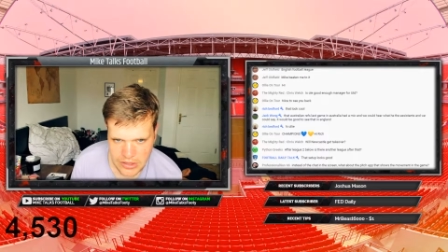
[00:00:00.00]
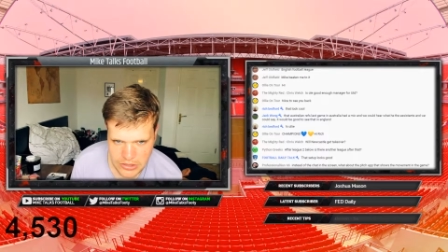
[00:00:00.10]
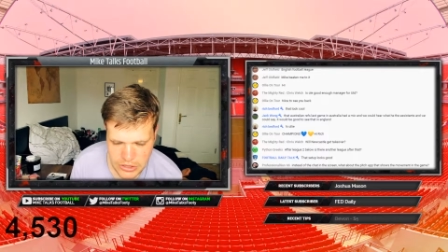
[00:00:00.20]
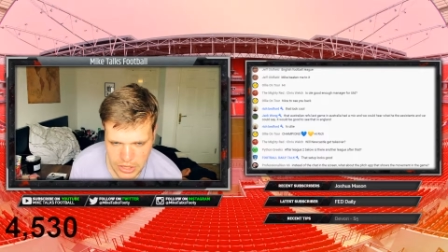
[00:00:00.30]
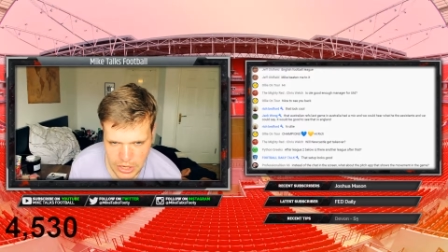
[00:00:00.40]

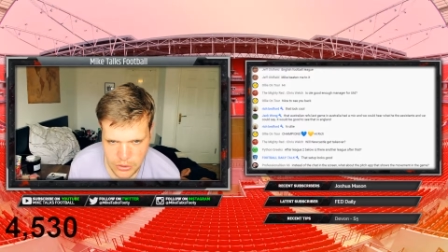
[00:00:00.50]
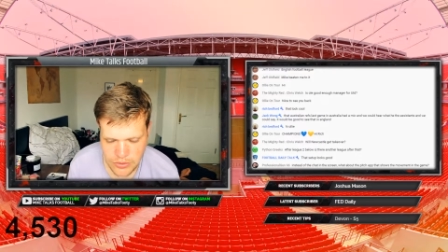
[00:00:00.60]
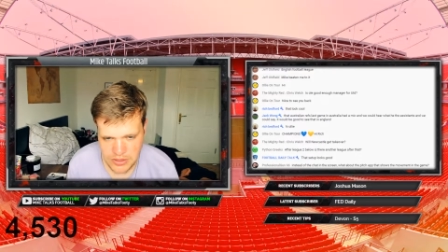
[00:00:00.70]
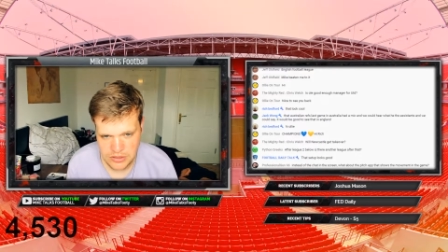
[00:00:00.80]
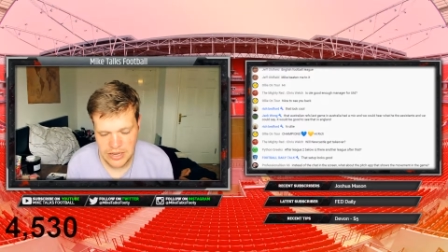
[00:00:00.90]
So,
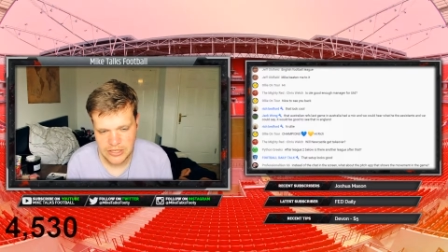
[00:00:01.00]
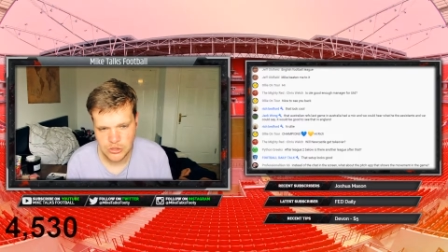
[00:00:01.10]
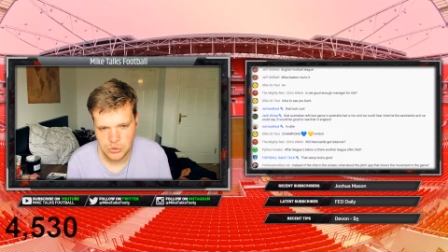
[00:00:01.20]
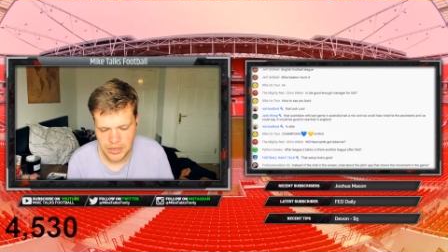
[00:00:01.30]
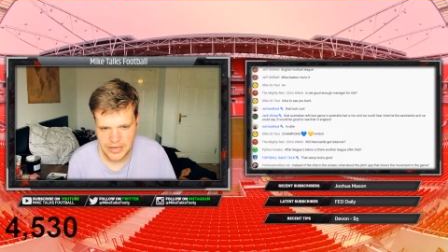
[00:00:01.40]
there's a
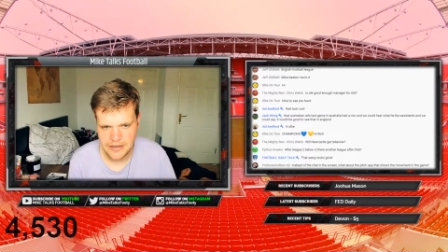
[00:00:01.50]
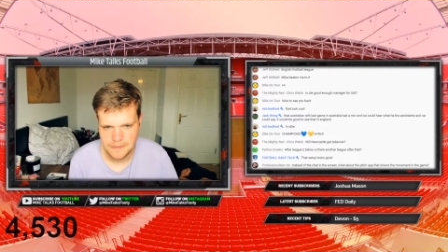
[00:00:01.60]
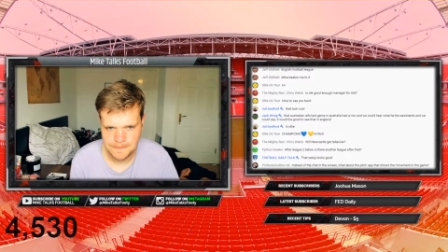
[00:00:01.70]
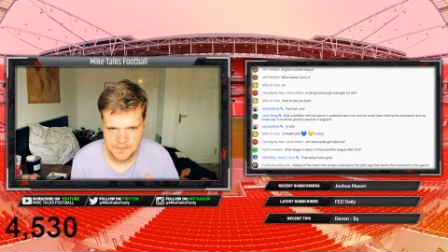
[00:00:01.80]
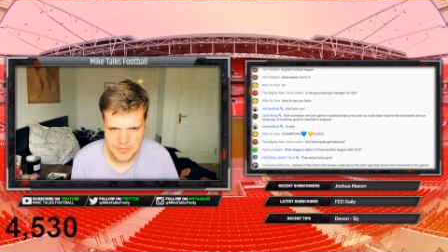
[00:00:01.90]
National League,
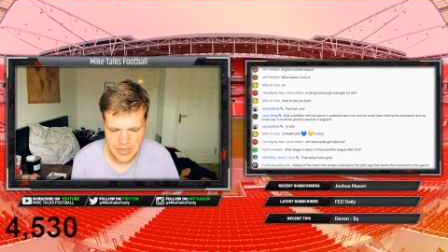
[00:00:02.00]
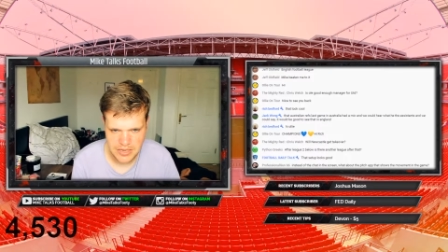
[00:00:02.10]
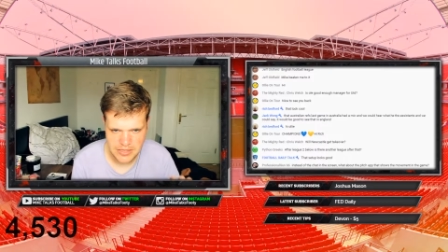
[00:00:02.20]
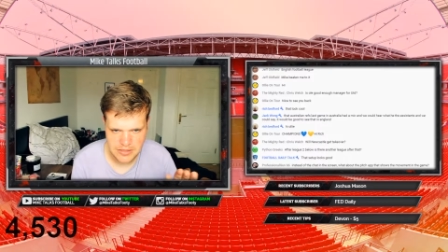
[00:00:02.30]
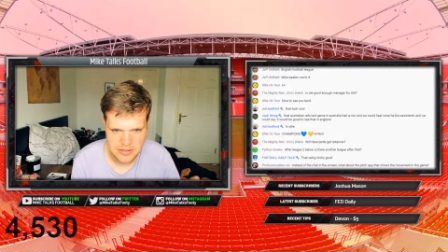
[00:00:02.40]

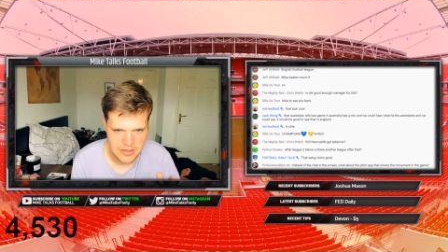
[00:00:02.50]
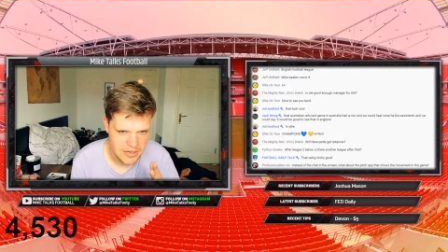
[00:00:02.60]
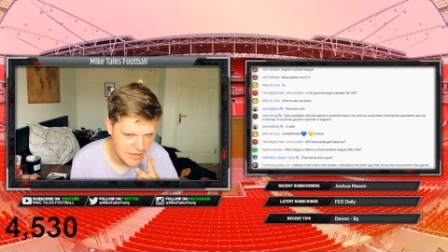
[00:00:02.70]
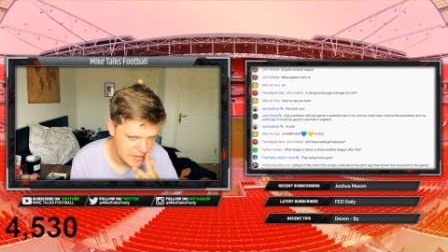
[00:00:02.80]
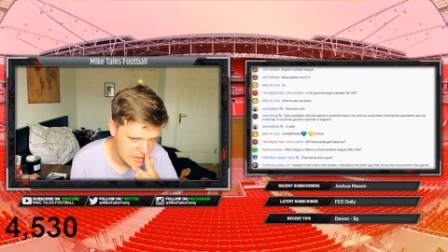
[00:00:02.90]
is the
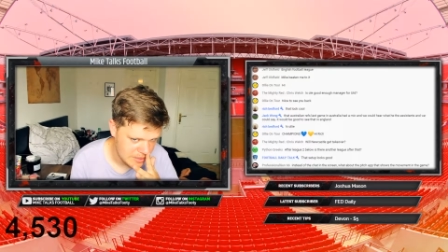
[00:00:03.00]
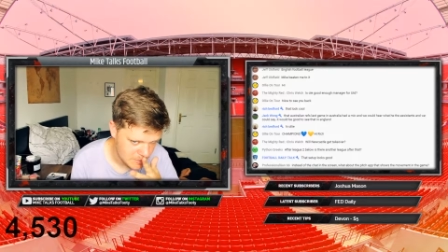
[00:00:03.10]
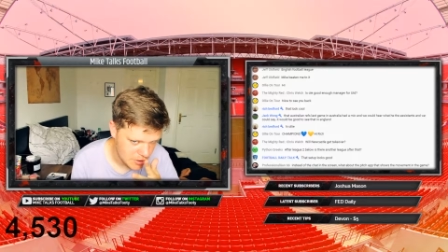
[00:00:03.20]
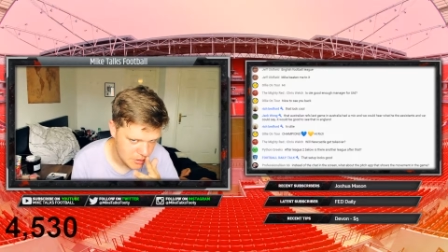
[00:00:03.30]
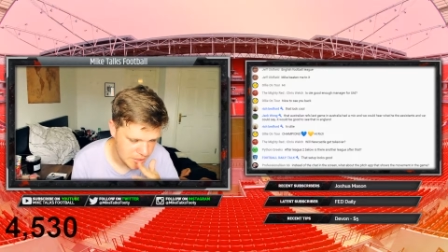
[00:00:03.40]
league
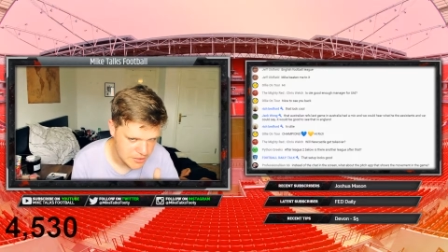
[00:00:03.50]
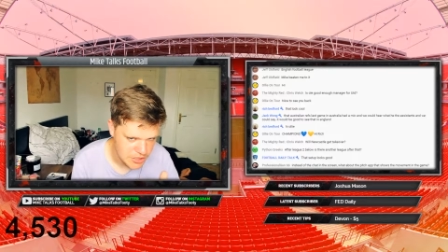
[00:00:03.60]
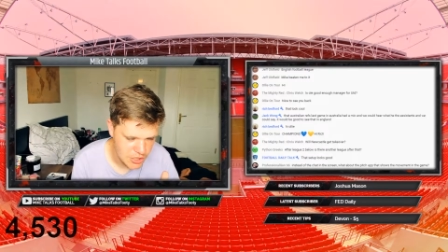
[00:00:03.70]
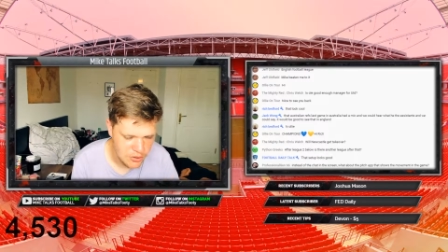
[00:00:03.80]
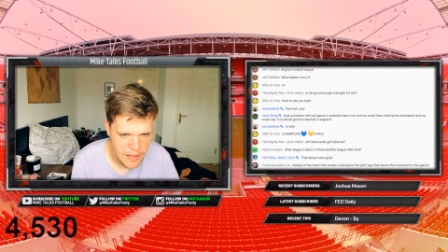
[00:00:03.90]
below League 2,